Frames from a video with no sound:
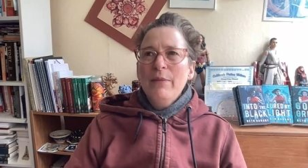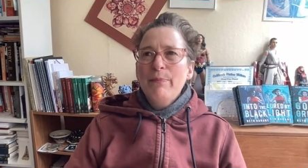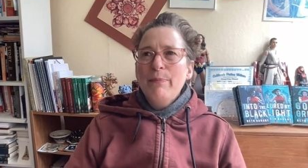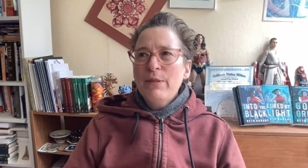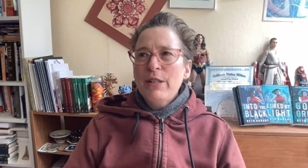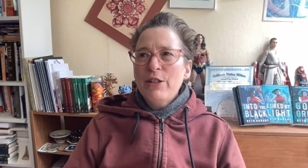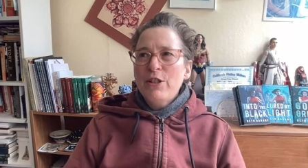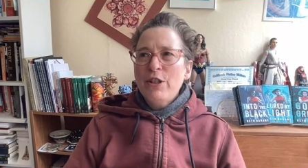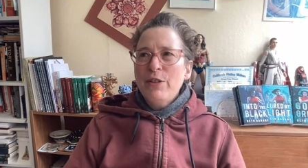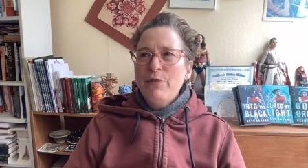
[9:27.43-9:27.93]

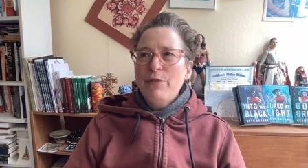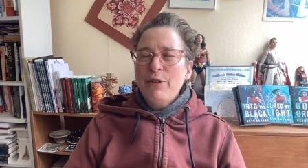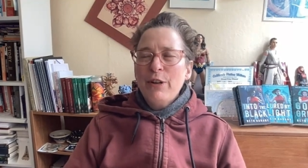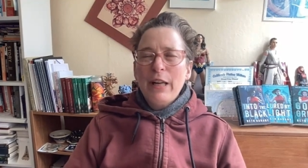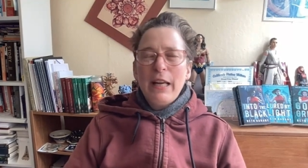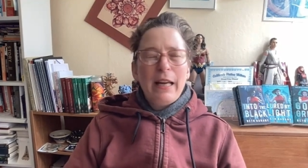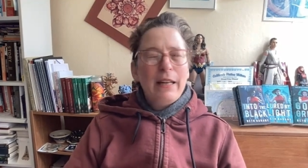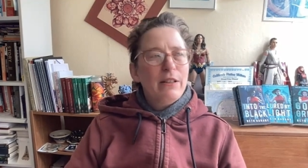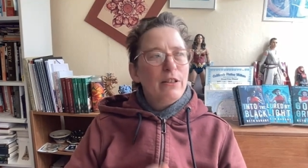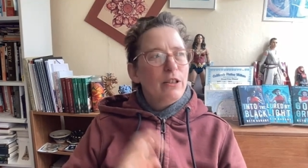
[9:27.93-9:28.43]
Does she
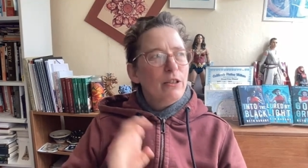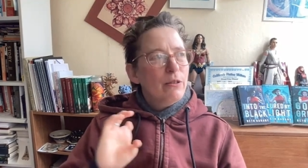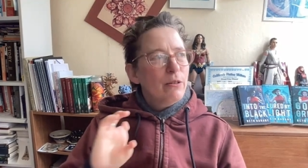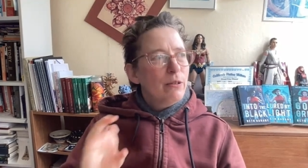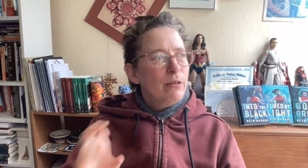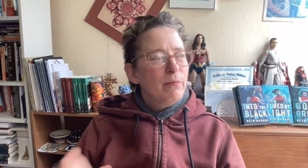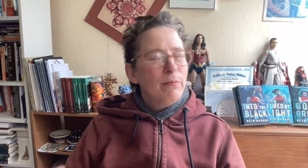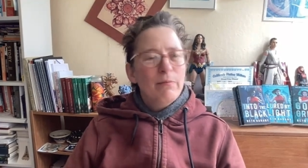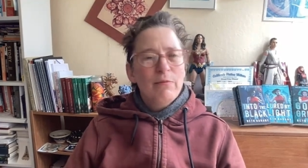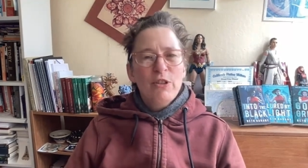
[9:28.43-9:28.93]
forget
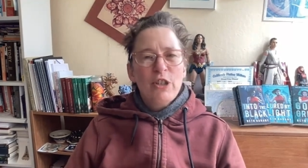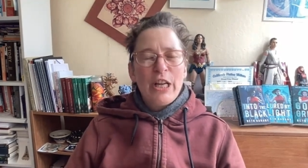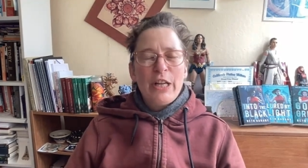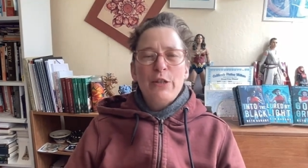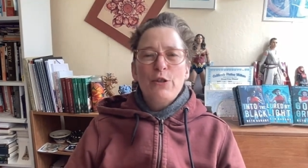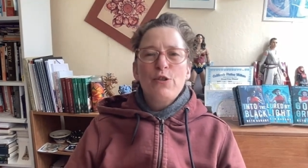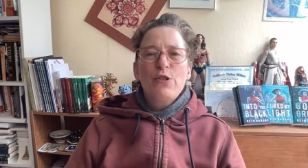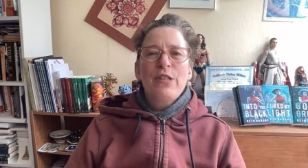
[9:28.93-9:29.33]
to change her